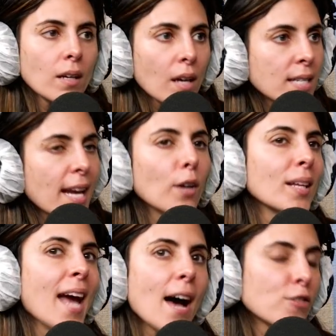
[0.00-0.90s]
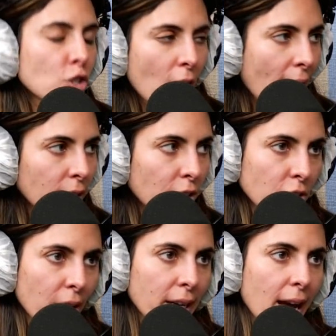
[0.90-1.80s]
because I only have
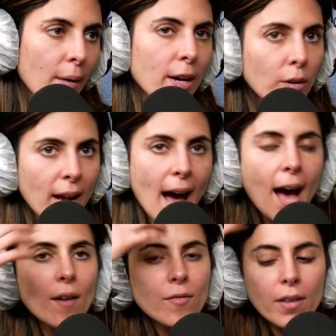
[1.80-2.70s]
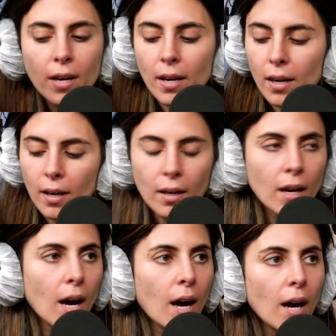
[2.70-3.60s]
stragglers right now. I don't have the
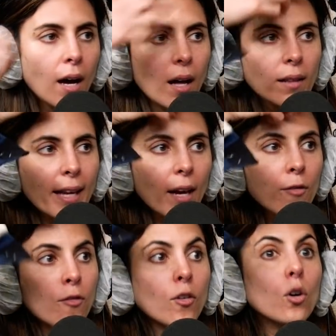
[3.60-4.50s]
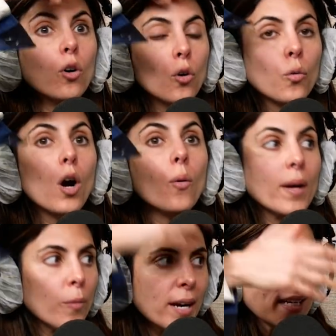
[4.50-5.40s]
like a full grow
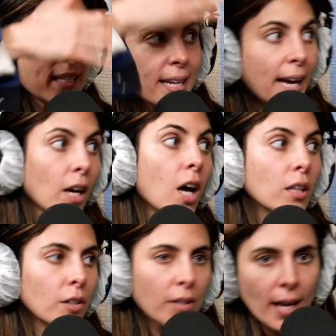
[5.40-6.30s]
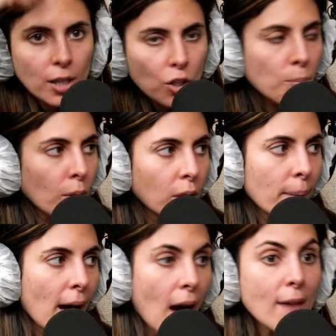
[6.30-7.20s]
in where I need to get colored. I could just pull them
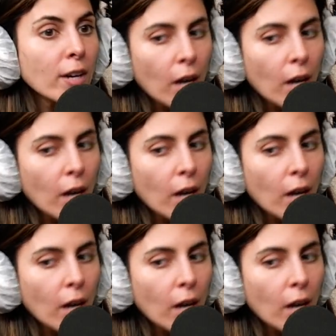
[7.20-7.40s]
out. I haven't